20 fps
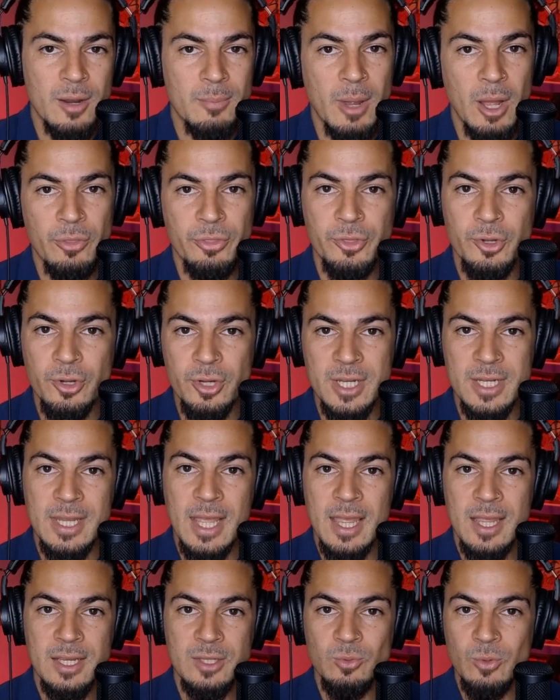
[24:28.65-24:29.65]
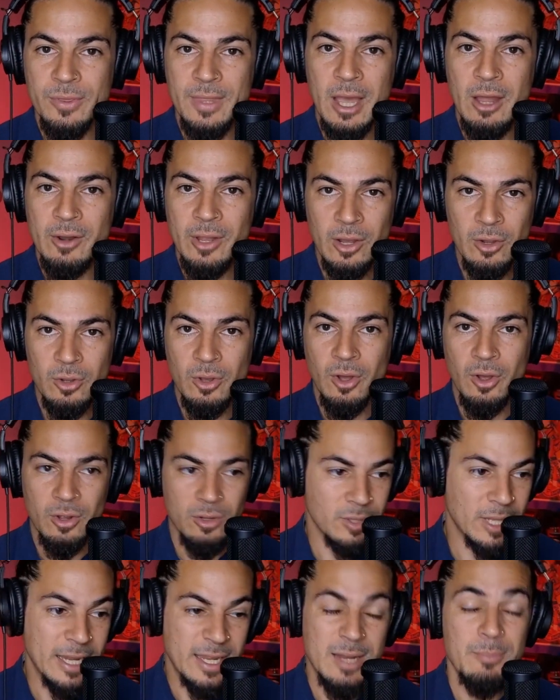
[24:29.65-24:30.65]
about 30 days without
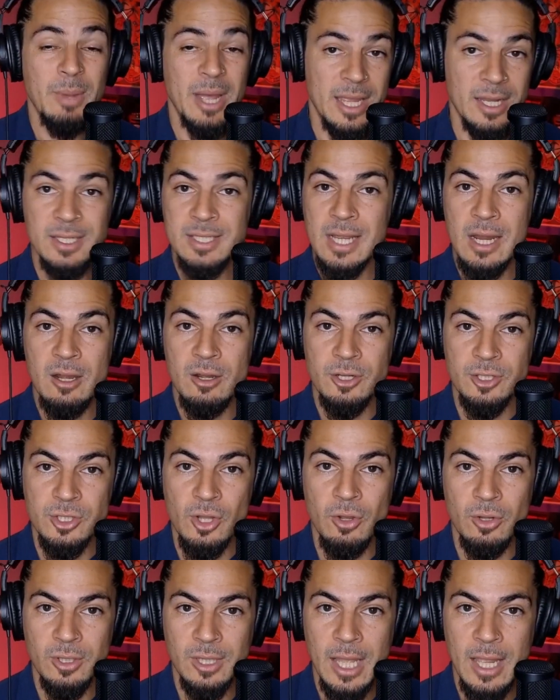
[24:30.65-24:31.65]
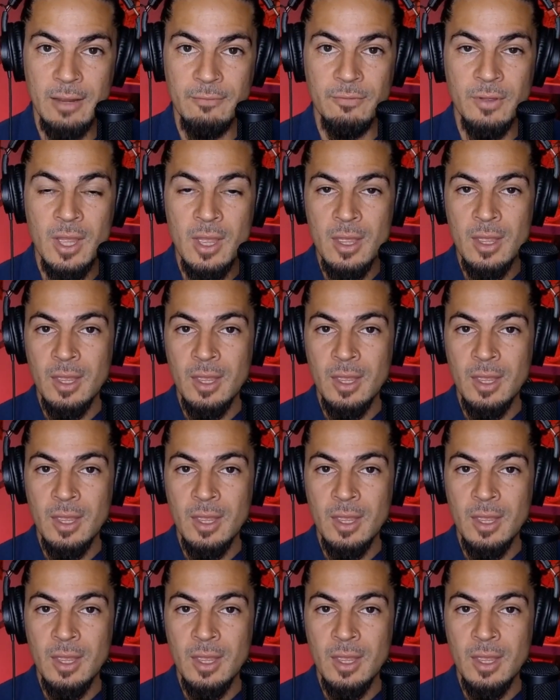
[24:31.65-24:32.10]
alcohol, like in my entire adult life,